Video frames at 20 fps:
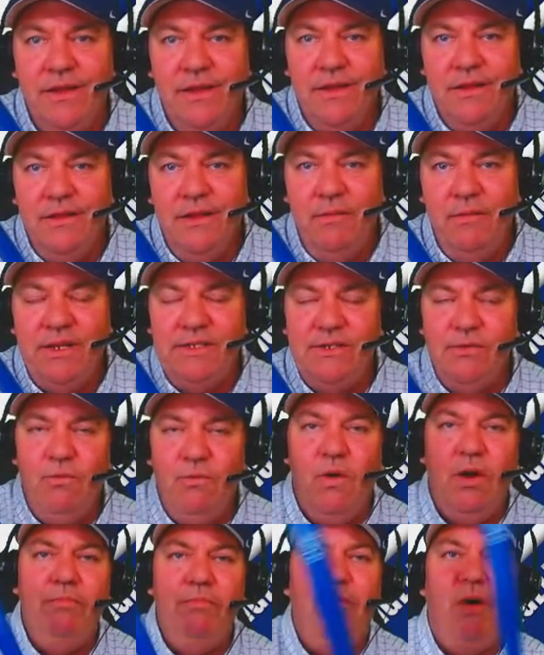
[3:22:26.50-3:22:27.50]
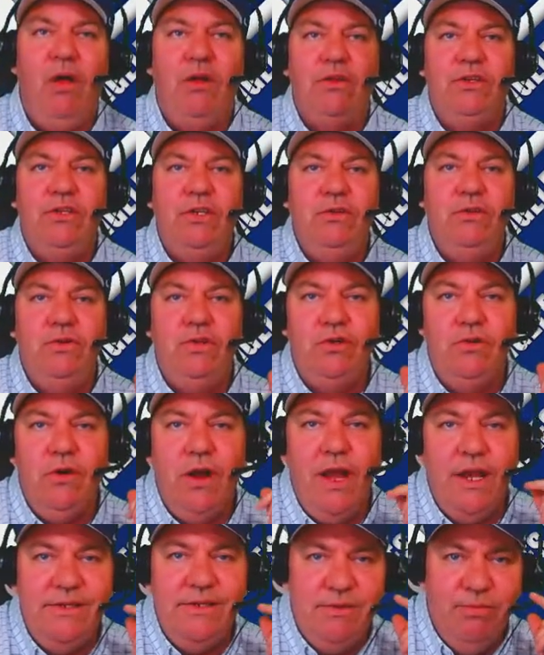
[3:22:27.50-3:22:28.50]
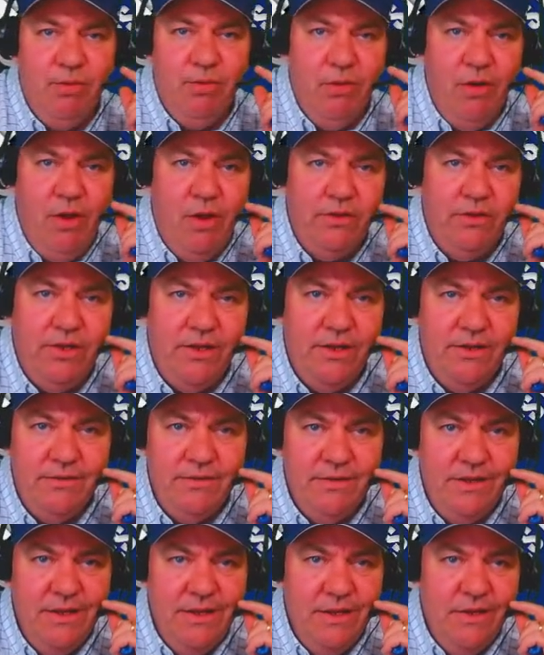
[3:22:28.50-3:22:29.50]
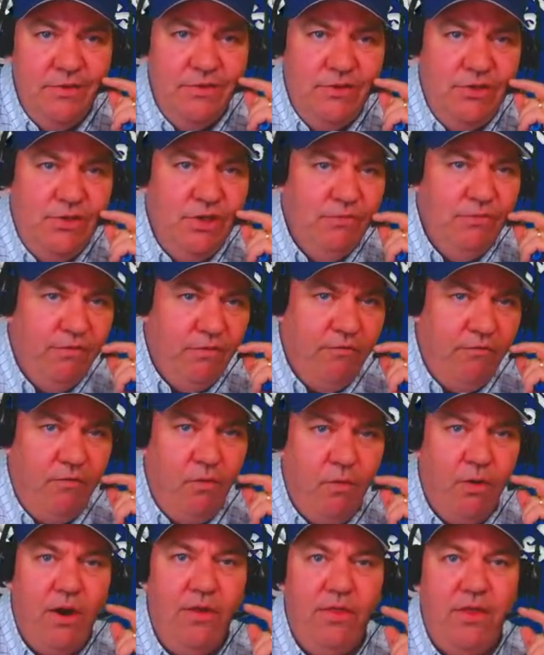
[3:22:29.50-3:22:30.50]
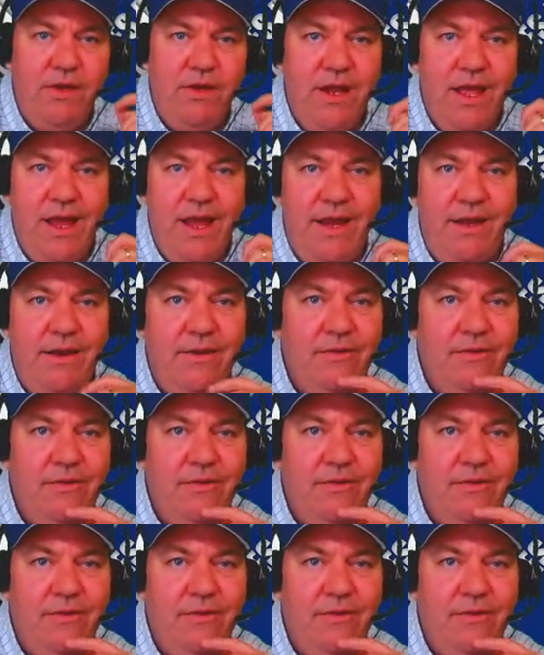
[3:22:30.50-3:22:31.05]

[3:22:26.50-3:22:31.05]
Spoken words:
That makes it 1 ball, 2 strikes to Peralta, who's 2 for 4 on the night.